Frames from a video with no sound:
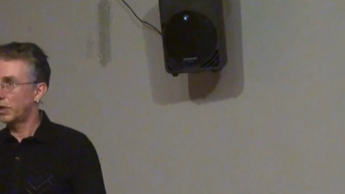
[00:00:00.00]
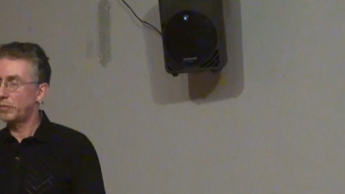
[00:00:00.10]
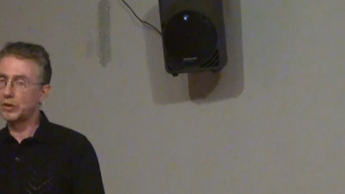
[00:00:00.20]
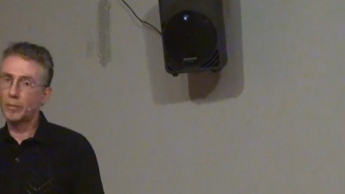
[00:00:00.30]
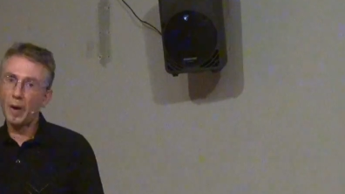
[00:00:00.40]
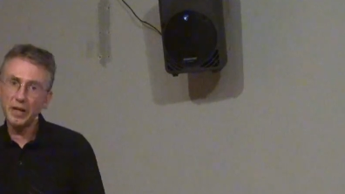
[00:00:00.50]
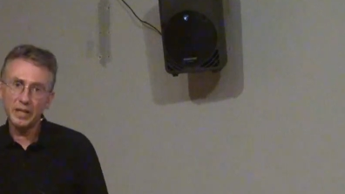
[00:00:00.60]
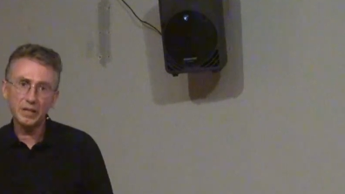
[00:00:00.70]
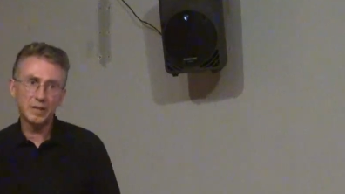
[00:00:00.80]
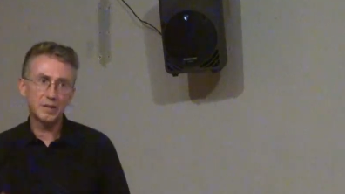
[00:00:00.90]
But the
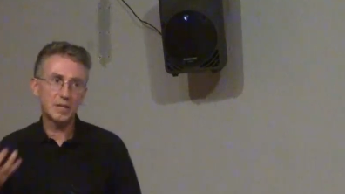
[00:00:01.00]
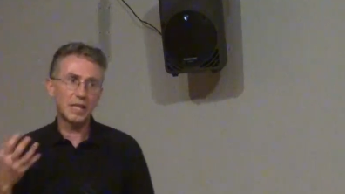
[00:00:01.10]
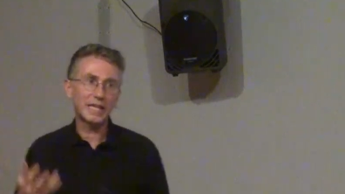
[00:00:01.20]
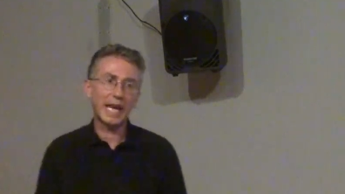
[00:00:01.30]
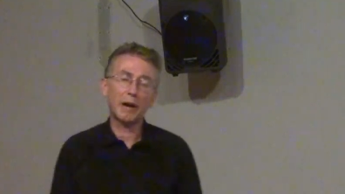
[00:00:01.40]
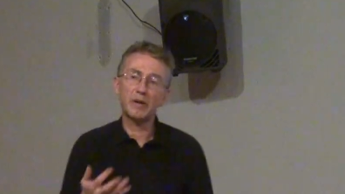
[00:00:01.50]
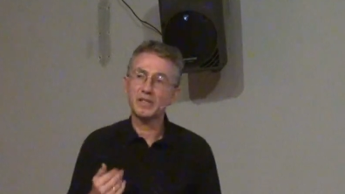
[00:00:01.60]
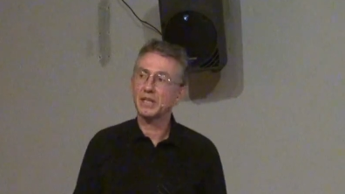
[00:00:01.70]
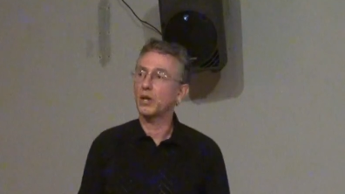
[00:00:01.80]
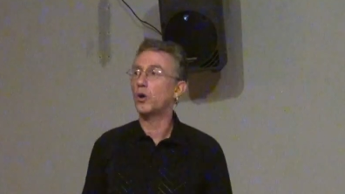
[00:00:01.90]
body still
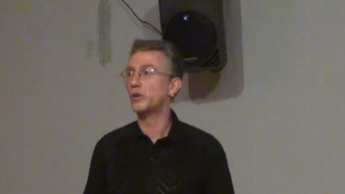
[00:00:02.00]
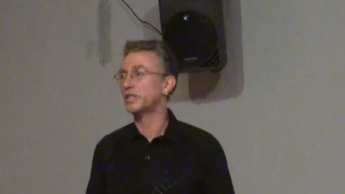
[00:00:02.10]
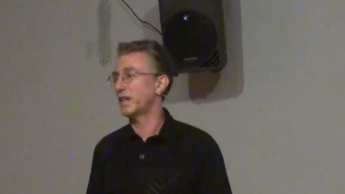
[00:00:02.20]
carries the old